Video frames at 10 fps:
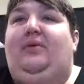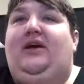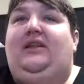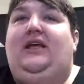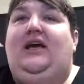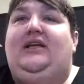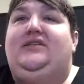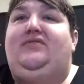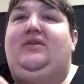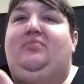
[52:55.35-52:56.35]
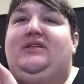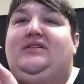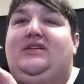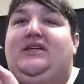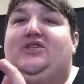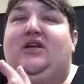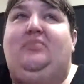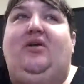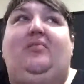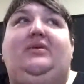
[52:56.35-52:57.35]
at the end of the presentation, I
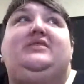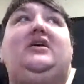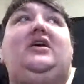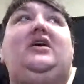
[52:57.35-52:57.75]
promise.